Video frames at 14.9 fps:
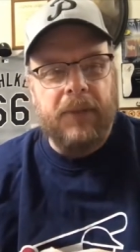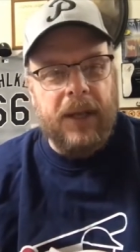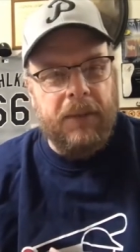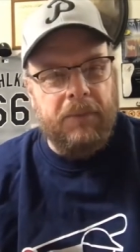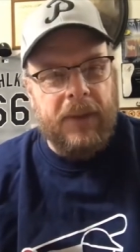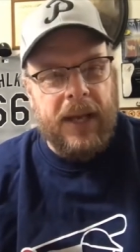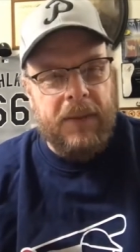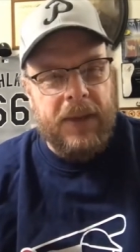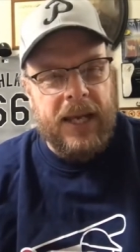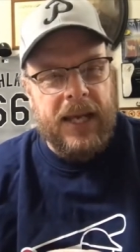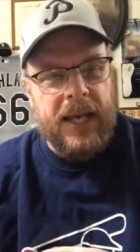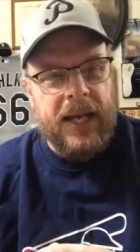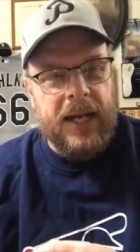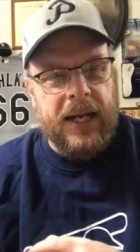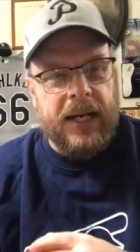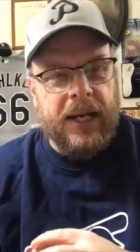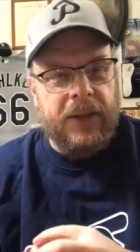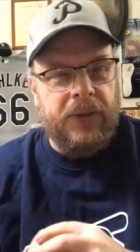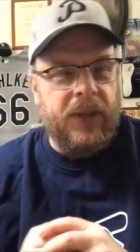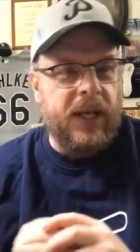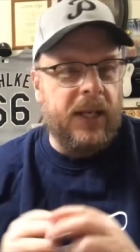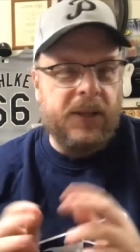maybe uh,
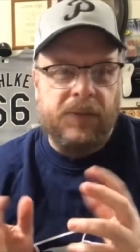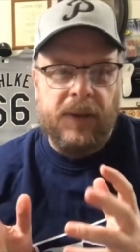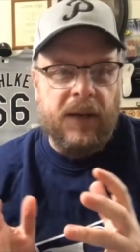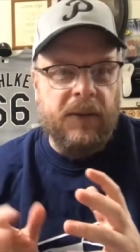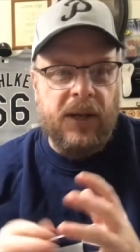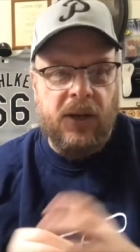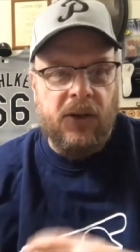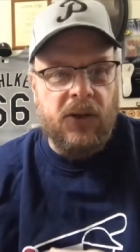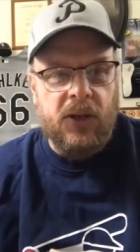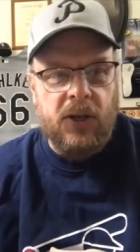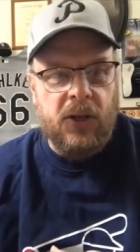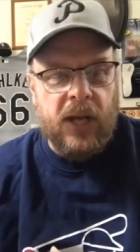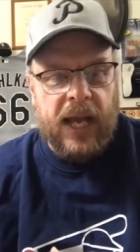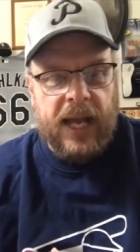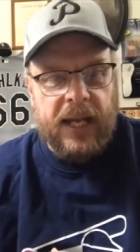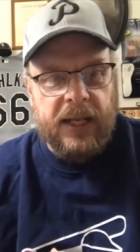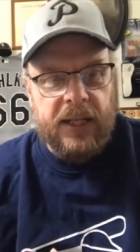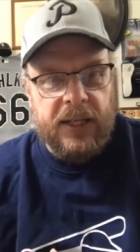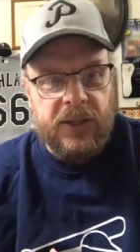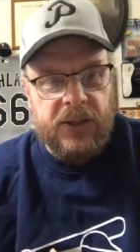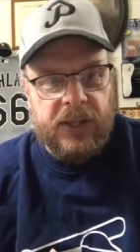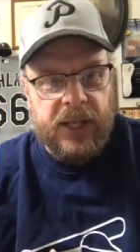things maybe you hadn't
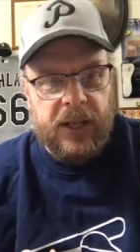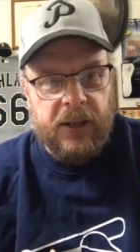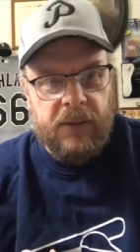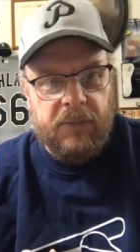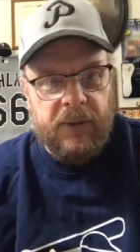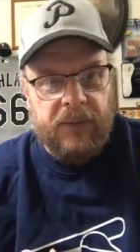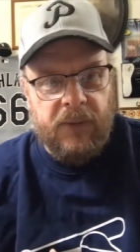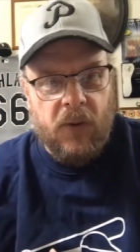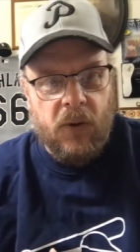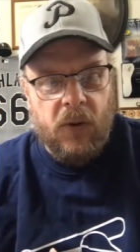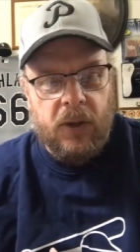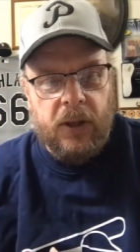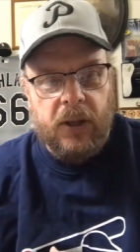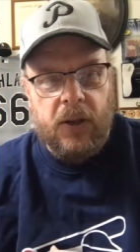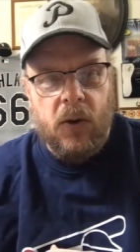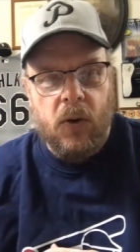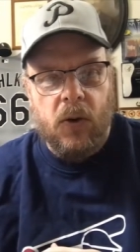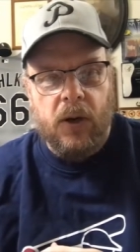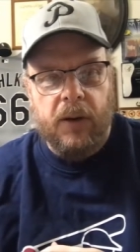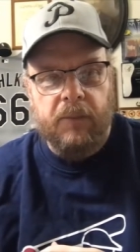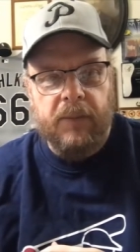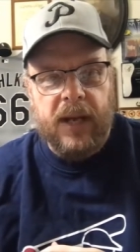considered before,
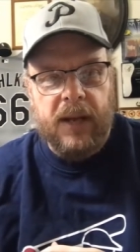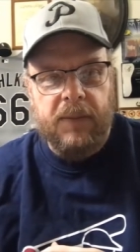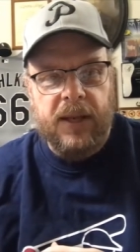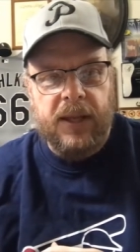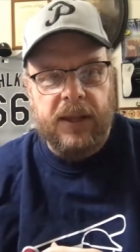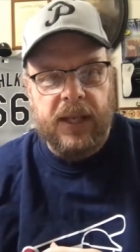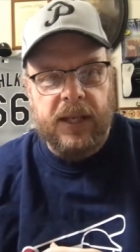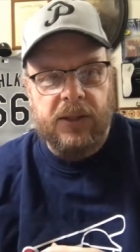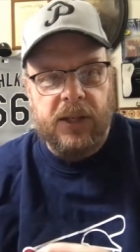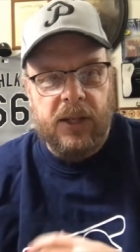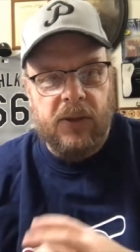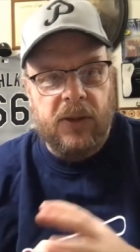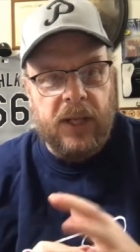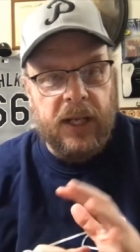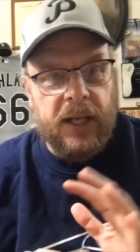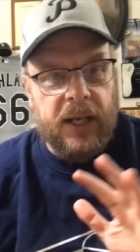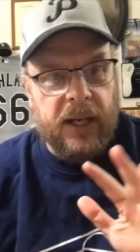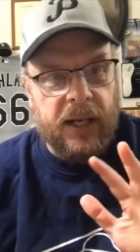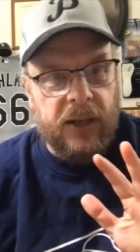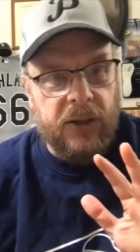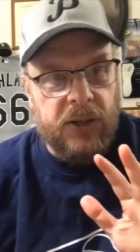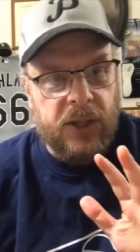or maybe things that you think
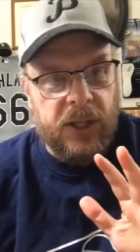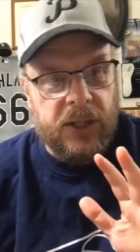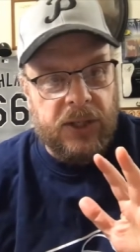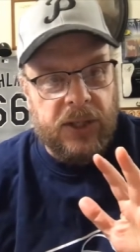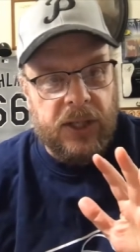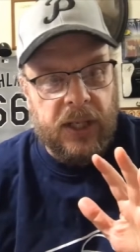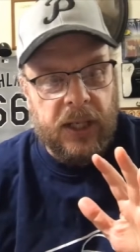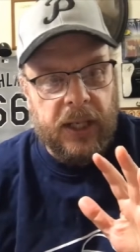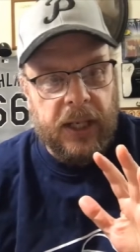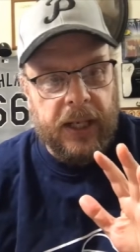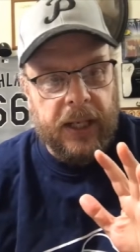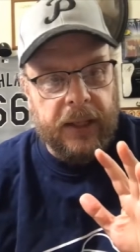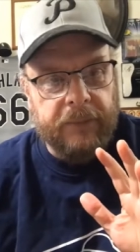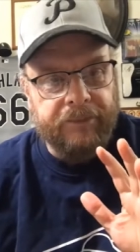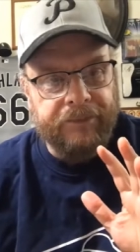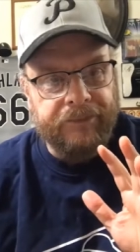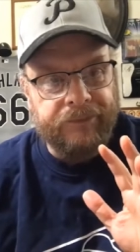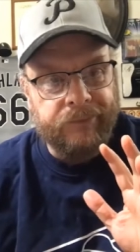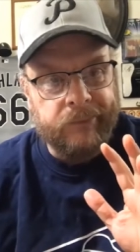are just. Um,